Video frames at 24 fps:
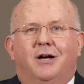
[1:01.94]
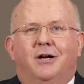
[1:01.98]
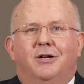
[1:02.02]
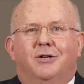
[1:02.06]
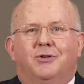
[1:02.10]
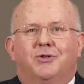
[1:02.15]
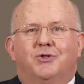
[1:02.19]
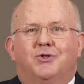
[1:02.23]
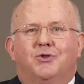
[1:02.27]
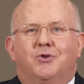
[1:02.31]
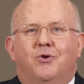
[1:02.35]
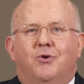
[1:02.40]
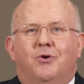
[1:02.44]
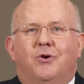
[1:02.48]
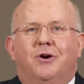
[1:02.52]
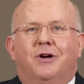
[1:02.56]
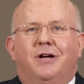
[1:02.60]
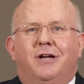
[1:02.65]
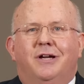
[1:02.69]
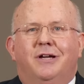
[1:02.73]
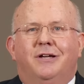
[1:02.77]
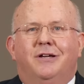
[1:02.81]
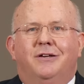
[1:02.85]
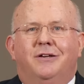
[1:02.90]

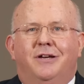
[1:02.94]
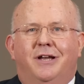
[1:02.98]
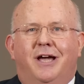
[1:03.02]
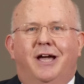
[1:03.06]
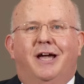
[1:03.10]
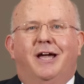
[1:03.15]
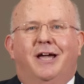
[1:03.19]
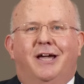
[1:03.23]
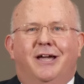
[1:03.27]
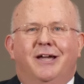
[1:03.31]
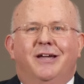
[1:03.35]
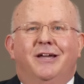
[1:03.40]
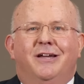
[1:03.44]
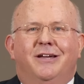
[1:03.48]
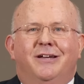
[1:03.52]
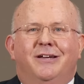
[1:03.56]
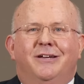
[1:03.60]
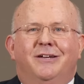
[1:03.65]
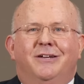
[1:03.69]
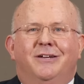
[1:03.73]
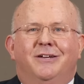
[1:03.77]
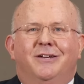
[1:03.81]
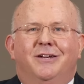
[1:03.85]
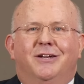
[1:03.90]
historic day
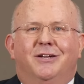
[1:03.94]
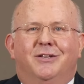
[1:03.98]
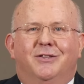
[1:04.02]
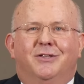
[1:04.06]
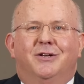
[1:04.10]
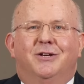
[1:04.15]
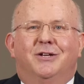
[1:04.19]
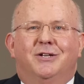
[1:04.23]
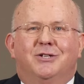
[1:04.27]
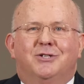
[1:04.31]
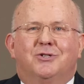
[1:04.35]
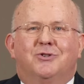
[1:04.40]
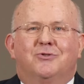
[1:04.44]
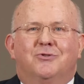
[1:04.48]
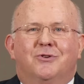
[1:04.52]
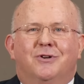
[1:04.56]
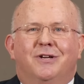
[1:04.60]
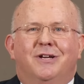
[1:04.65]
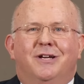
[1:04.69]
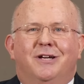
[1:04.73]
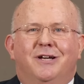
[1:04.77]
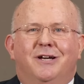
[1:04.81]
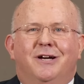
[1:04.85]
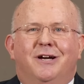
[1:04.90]
in the
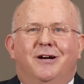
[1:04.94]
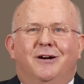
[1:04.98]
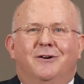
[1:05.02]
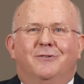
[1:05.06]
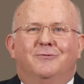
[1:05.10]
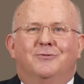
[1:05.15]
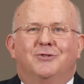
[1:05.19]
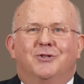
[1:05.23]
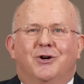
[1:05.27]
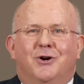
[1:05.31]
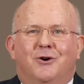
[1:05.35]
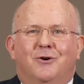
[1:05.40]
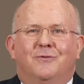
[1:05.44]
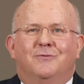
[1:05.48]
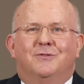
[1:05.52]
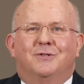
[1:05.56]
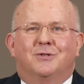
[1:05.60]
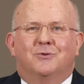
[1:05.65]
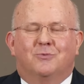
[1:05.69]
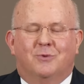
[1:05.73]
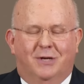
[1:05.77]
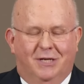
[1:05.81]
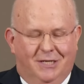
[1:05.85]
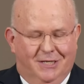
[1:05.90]
history of
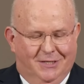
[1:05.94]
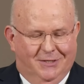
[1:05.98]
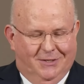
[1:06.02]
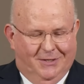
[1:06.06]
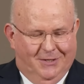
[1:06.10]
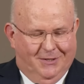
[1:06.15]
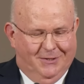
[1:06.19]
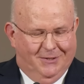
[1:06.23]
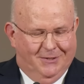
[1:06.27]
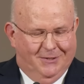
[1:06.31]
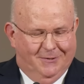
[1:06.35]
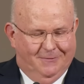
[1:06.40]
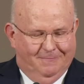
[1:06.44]
Jehovah's Witnesses.